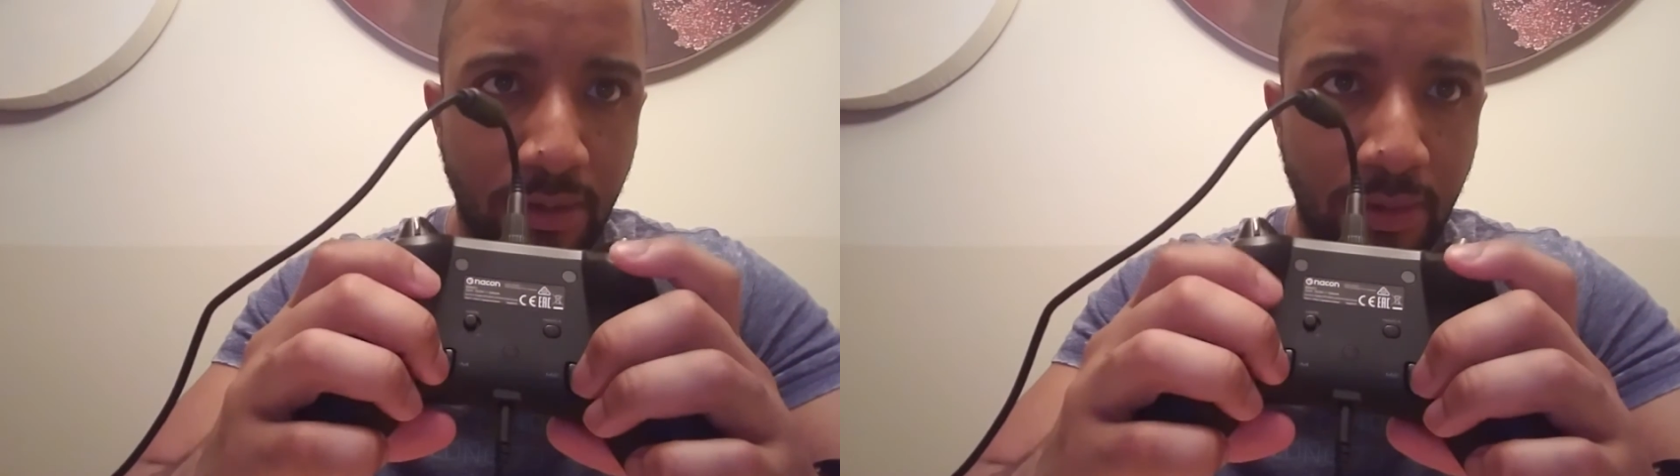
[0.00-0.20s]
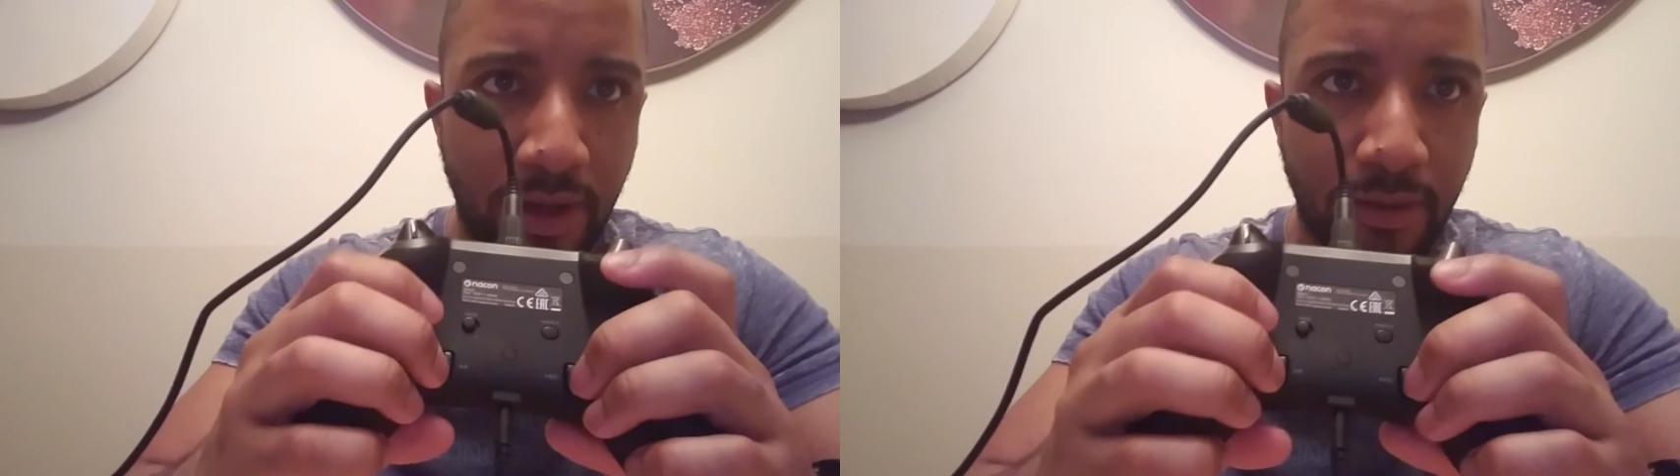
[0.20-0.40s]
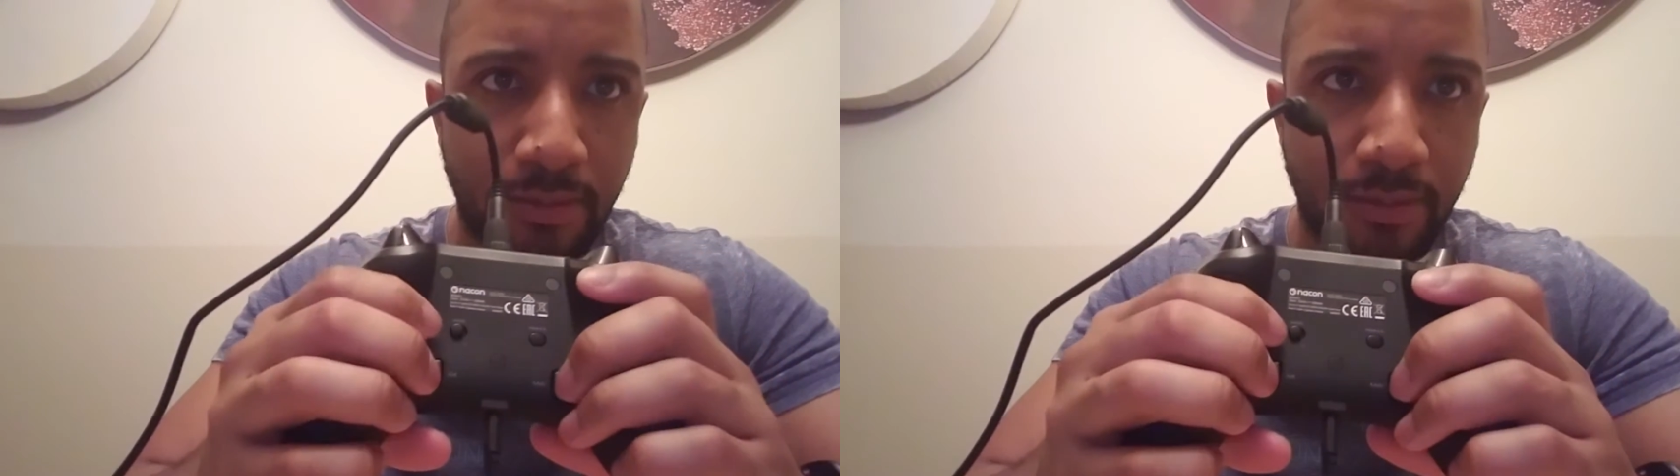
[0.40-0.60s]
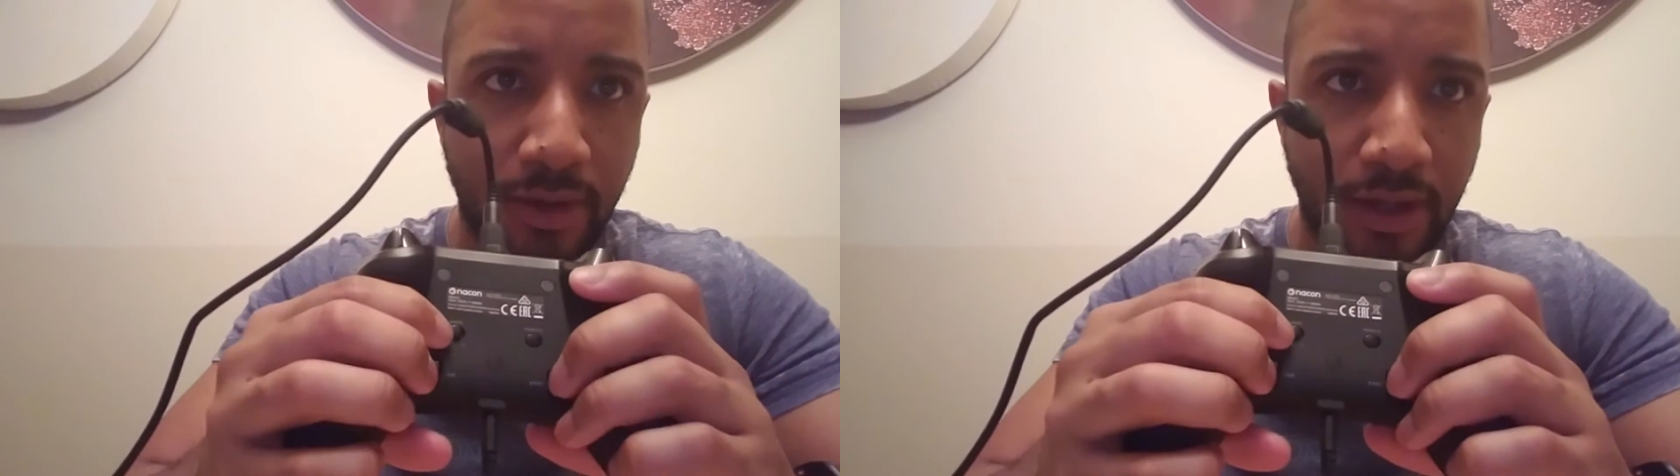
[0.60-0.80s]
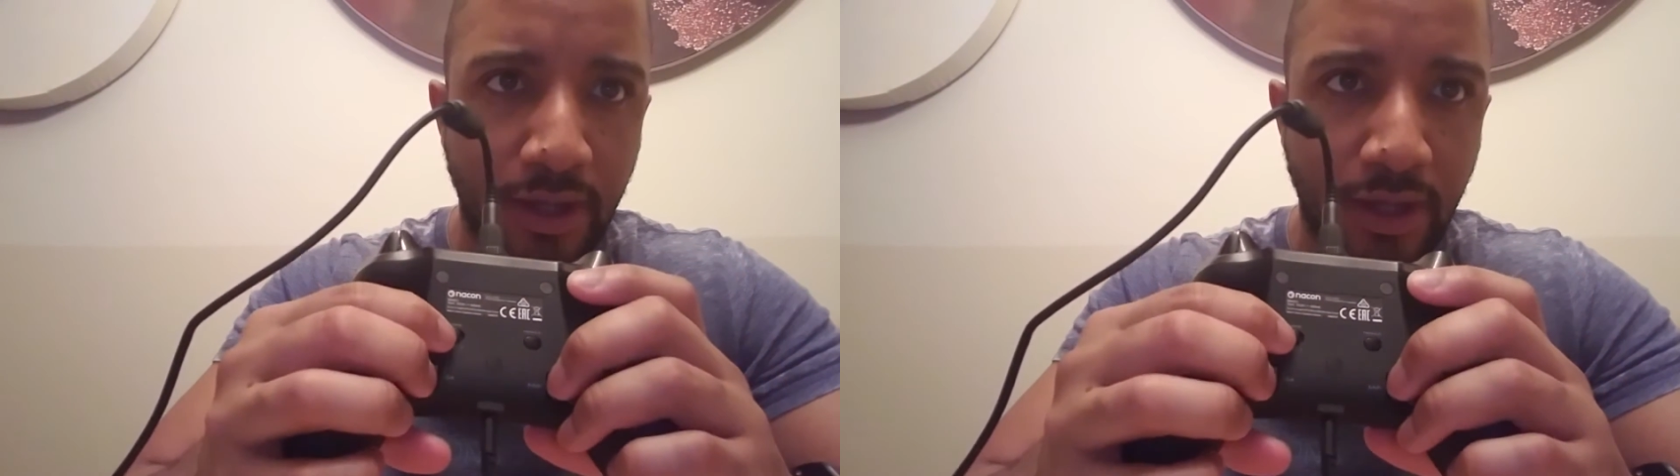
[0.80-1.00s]
bottom,
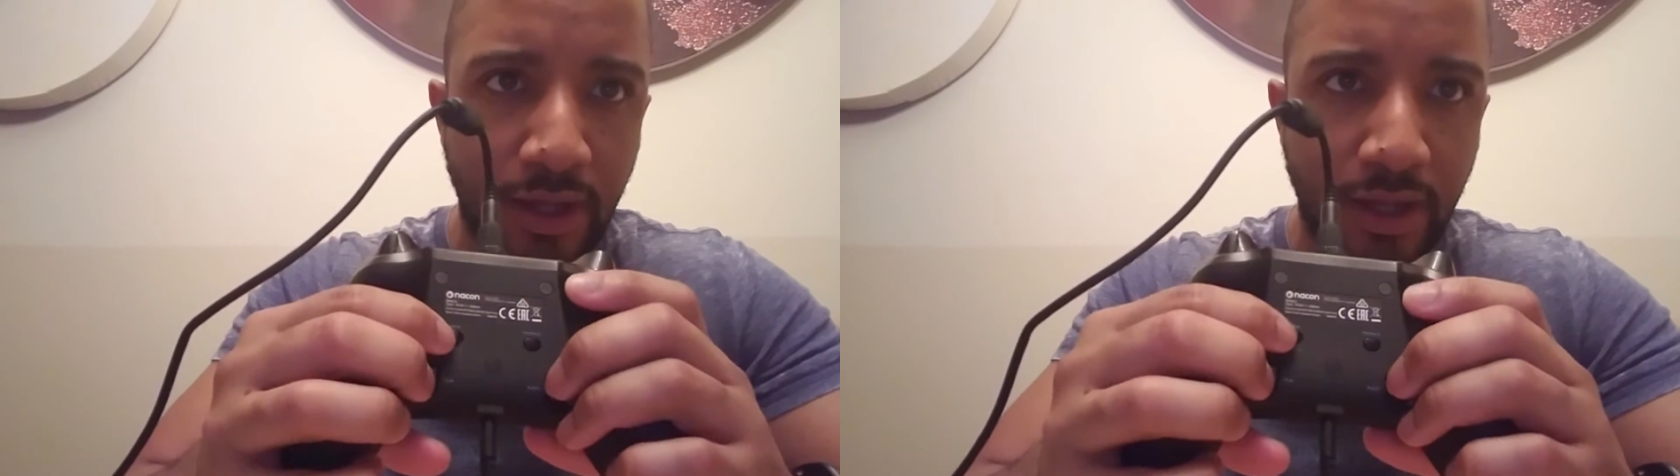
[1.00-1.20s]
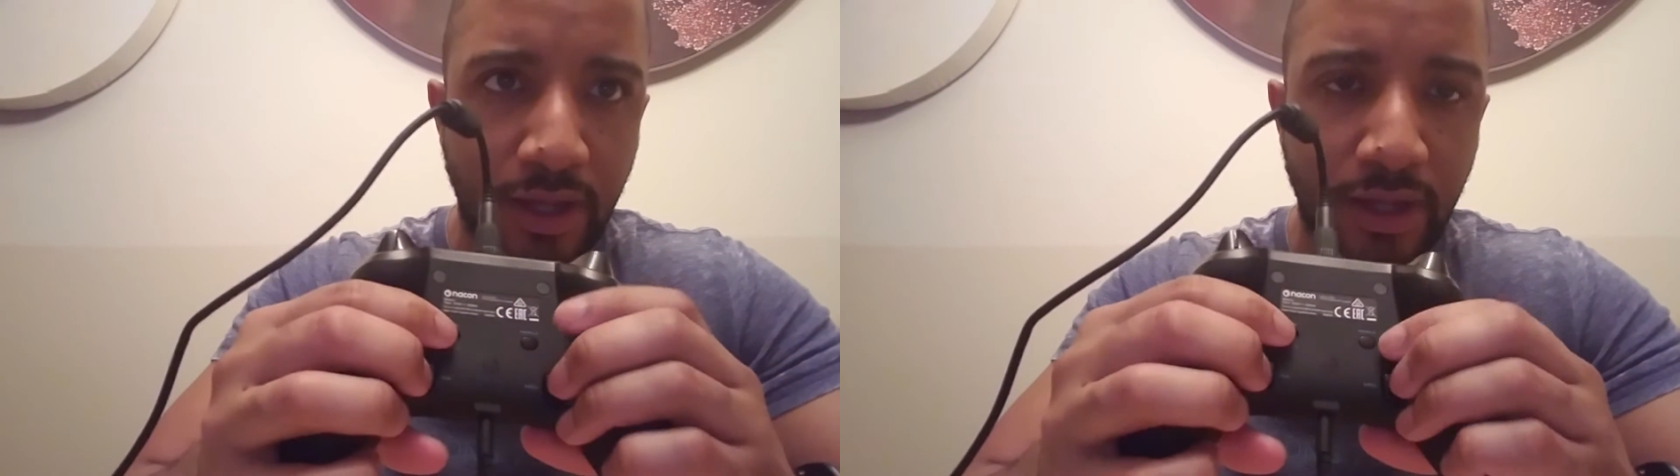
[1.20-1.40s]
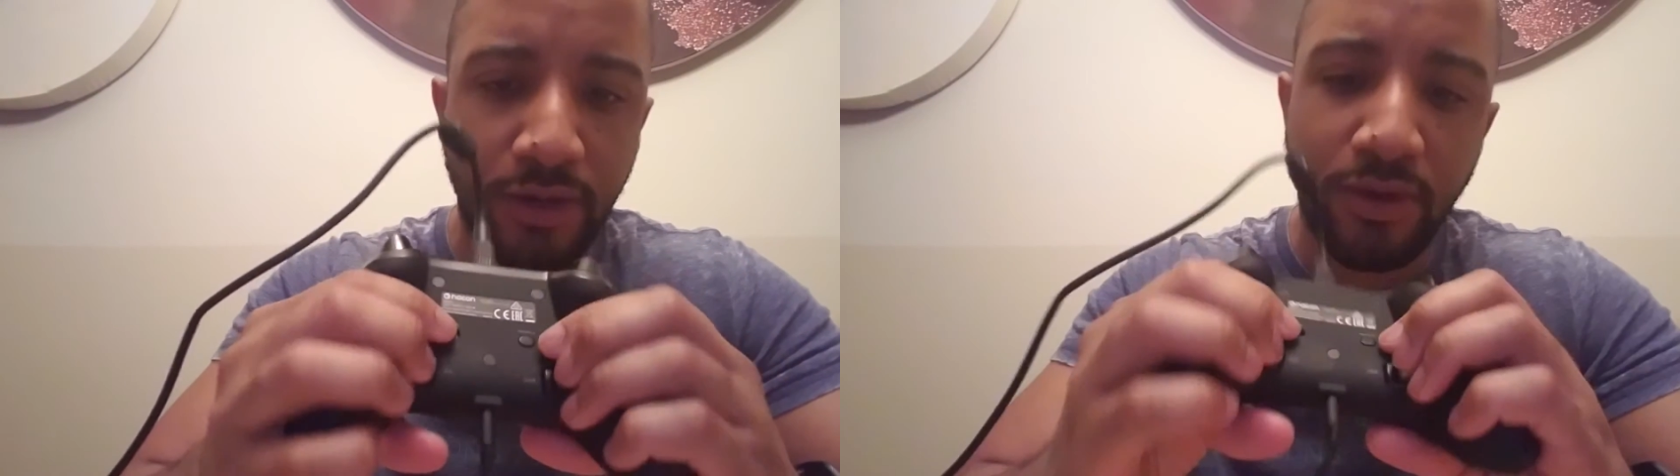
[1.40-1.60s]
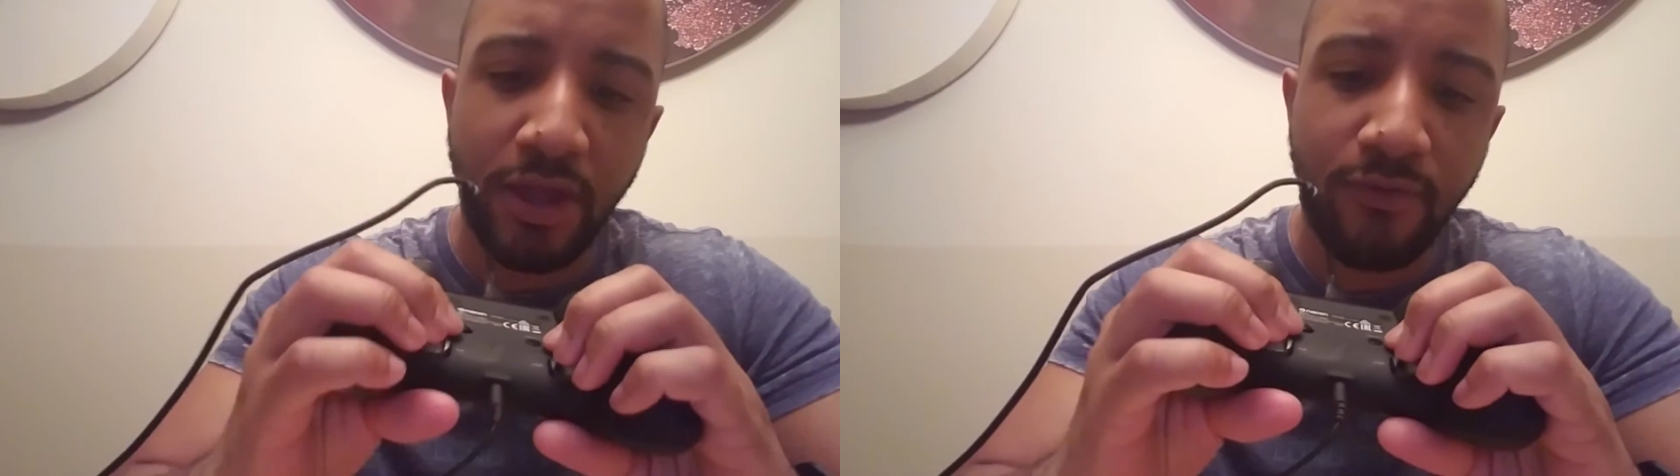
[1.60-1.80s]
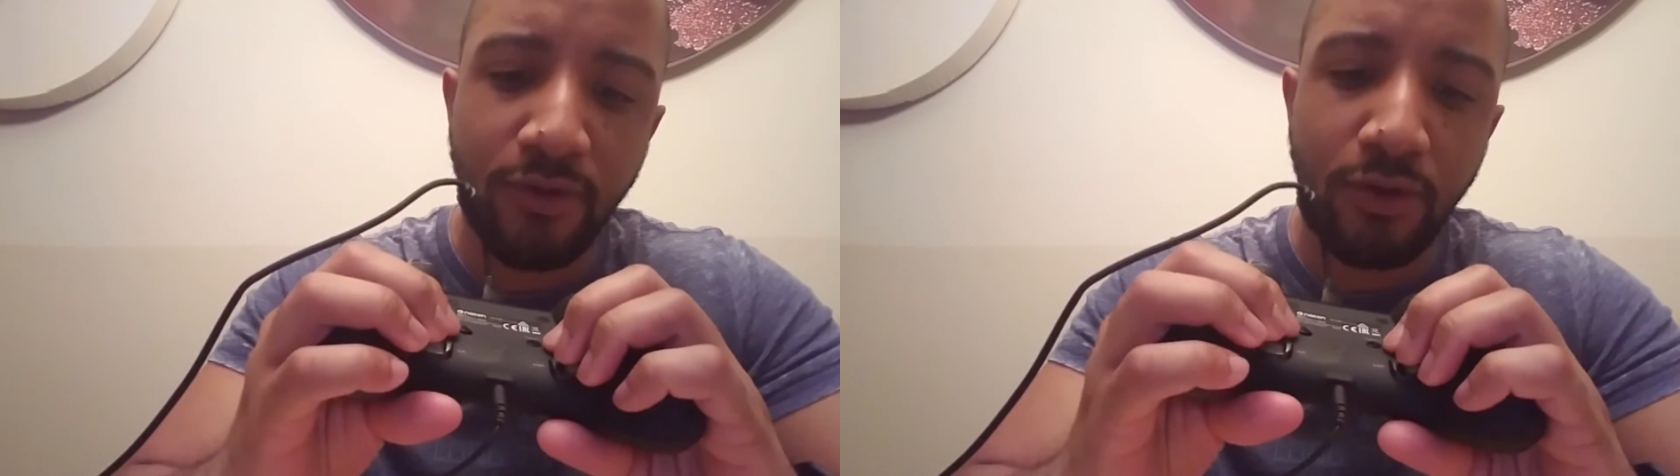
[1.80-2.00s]
and then you
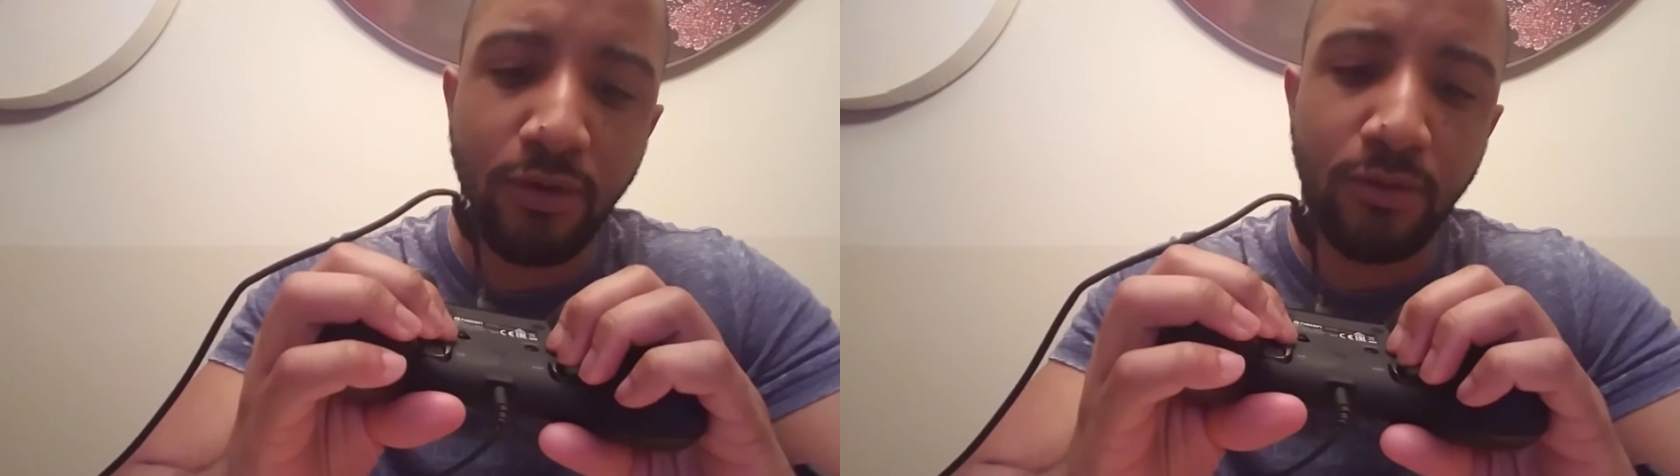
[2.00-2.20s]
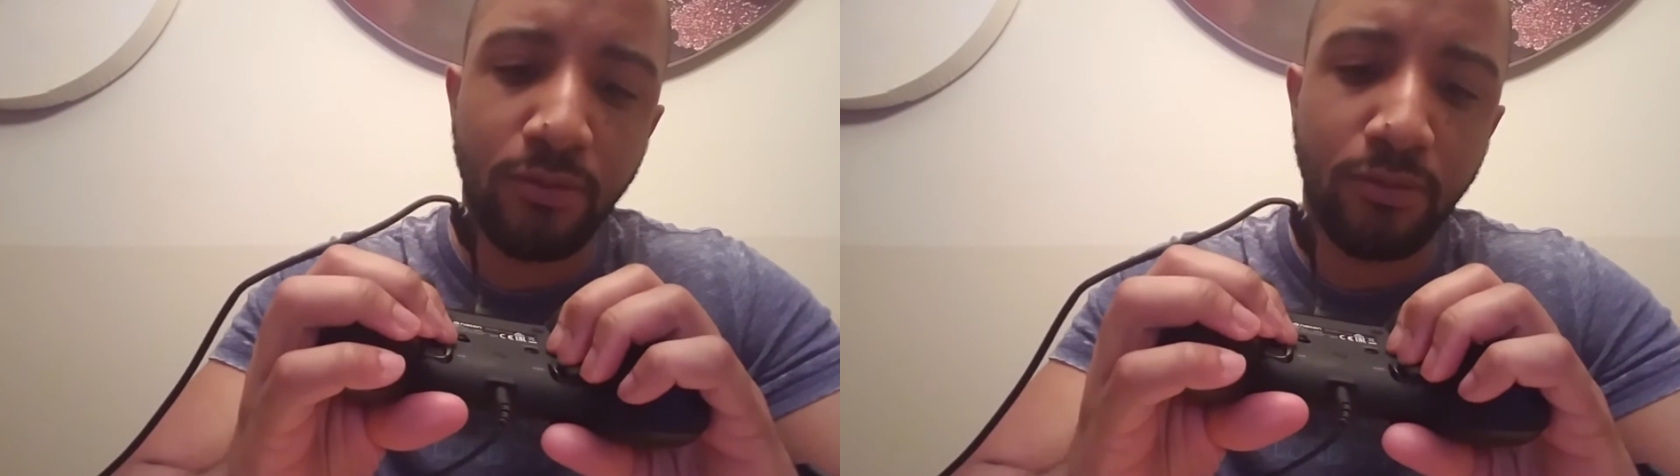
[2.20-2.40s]
have your